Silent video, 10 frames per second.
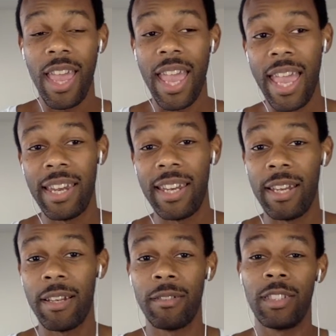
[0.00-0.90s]
And
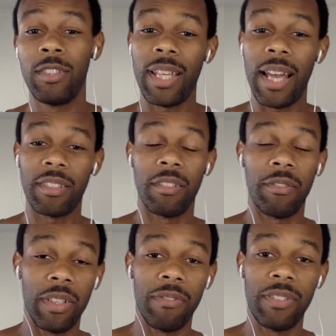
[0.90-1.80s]
in
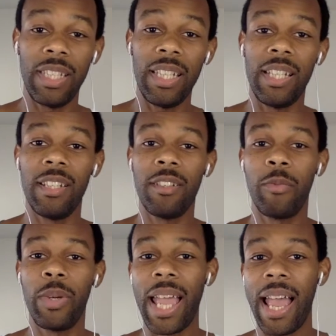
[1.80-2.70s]
2015,
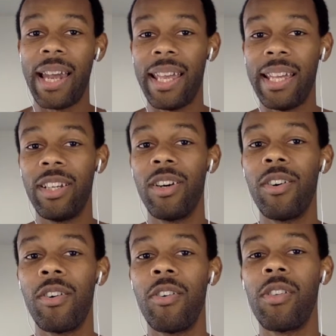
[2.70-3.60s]
we had a
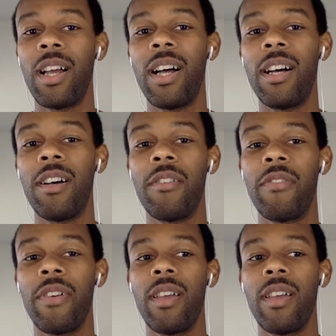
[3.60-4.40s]
goal of